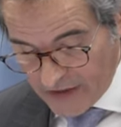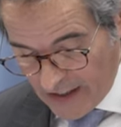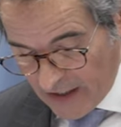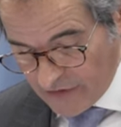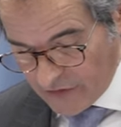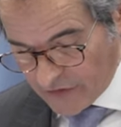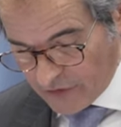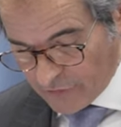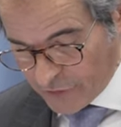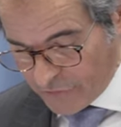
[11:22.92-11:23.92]
the
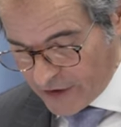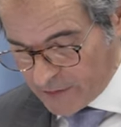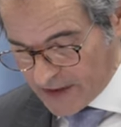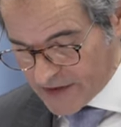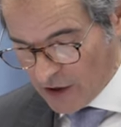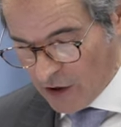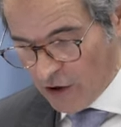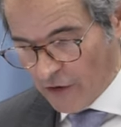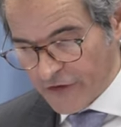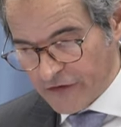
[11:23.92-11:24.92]
agency's fulfillment
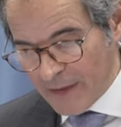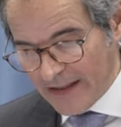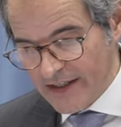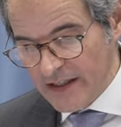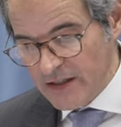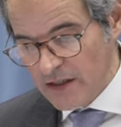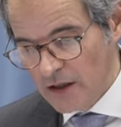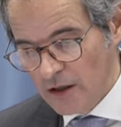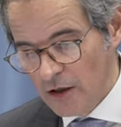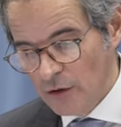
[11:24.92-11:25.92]
of its mandate
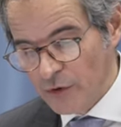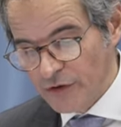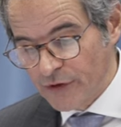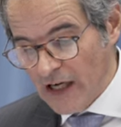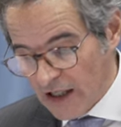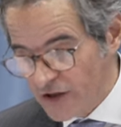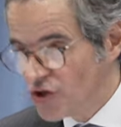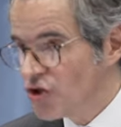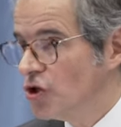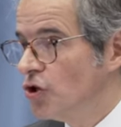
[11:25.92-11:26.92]
with regards
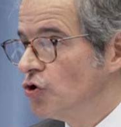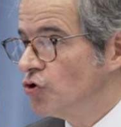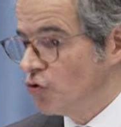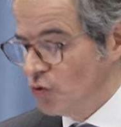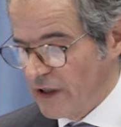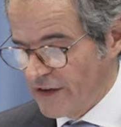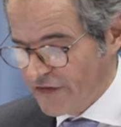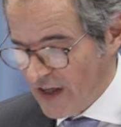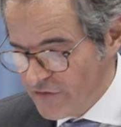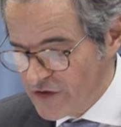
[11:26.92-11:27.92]
to nuclear
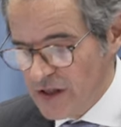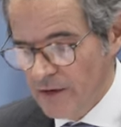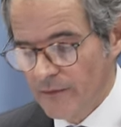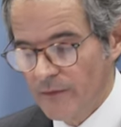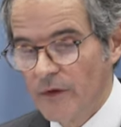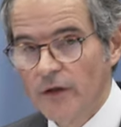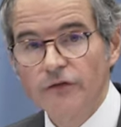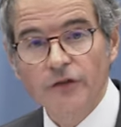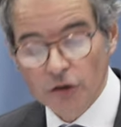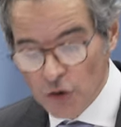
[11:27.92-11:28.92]
safety,
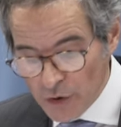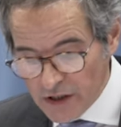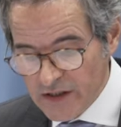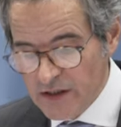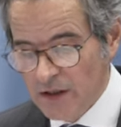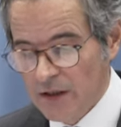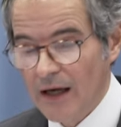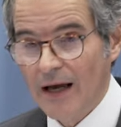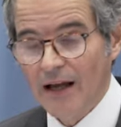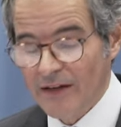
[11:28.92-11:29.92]
security,
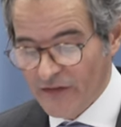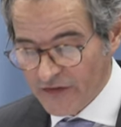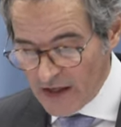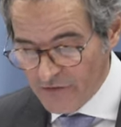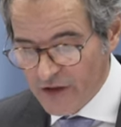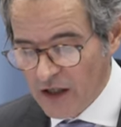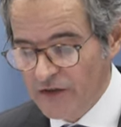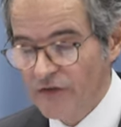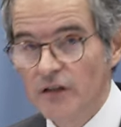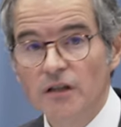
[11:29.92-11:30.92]
and
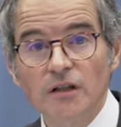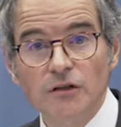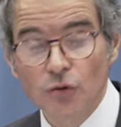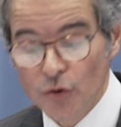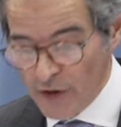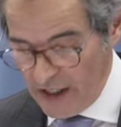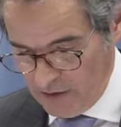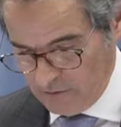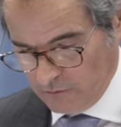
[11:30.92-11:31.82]
safeguards in Ukraine.